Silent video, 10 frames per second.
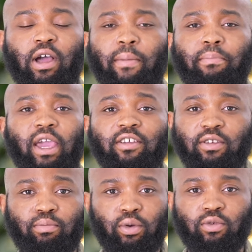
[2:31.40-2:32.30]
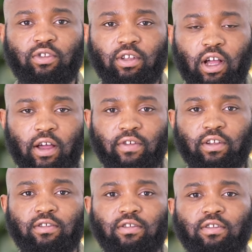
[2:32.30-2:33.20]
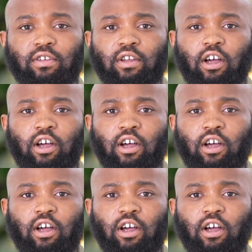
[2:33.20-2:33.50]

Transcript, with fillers: amazing boost in confidence